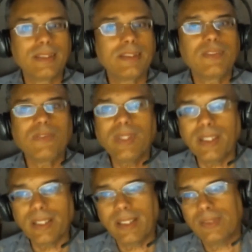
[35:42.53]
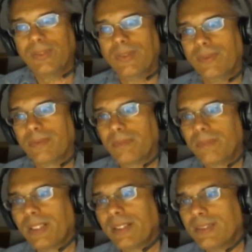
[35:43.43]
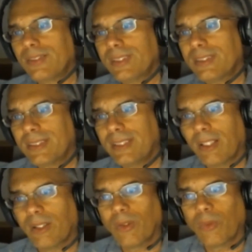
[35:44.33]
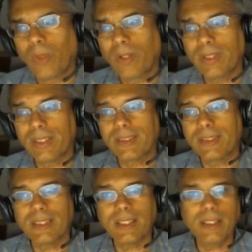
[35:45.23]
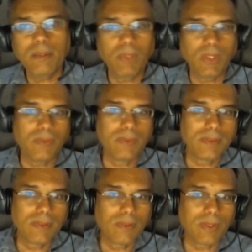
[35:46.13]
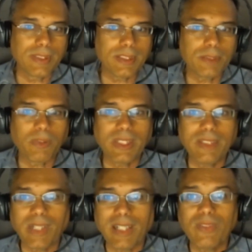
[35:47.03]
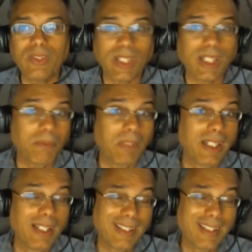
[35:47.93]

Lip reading: This is very natural, but as you can see, our awareness is in limbo or in disbelief half the time,